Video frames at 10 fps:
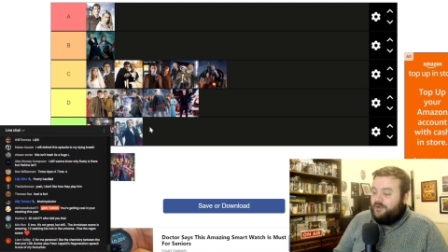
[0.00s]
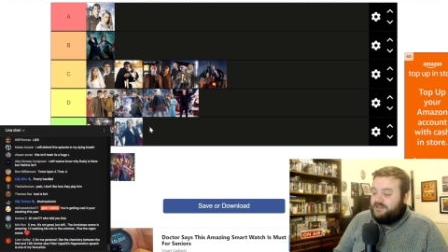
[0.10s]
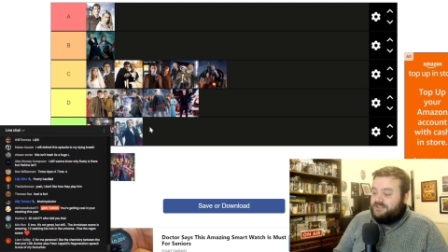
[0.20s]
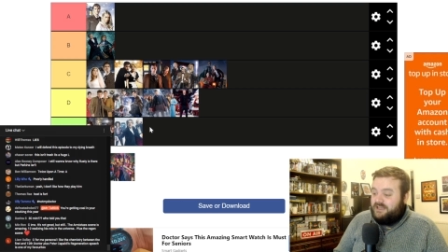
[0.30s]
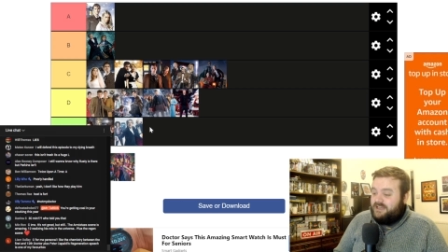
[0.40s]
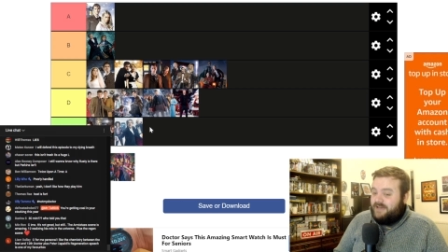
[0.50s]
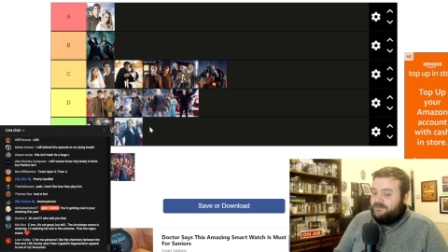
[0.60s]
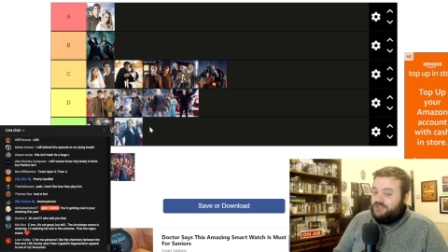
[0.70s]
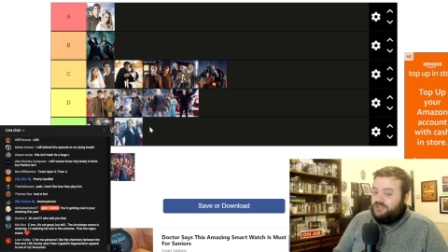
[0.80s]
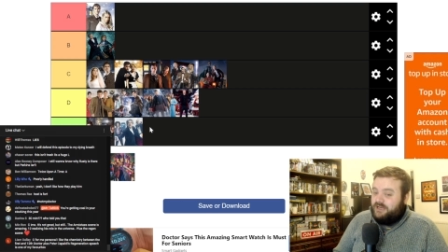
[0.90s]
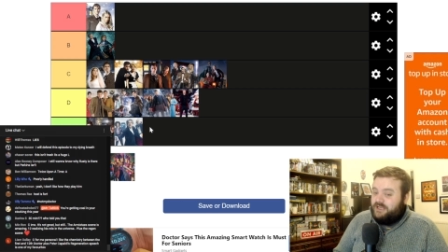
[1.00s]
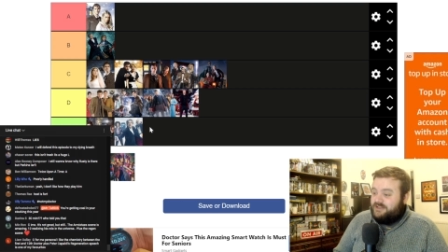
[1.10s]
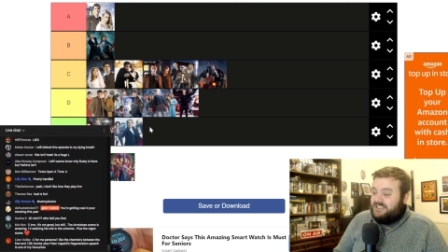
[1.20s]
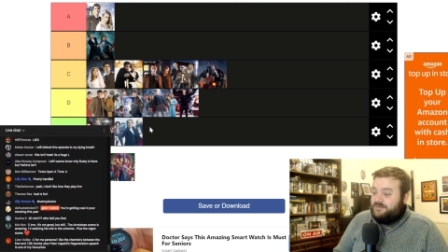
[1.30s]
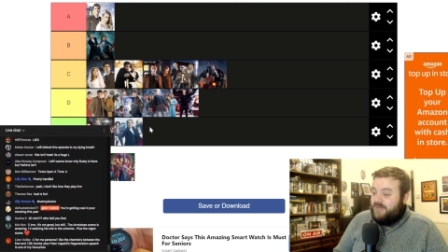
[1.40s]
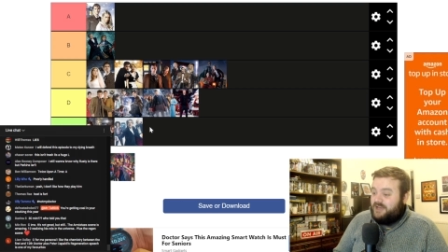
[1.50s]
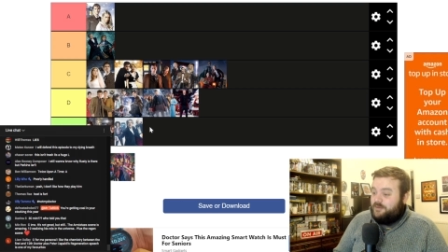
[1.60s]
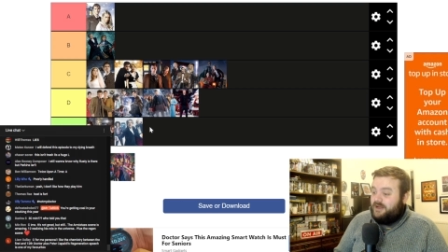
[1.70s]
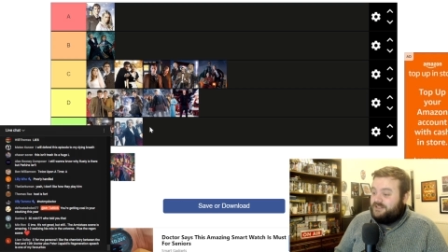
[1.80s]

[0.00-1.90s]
point, you're going to have a jolly good smacked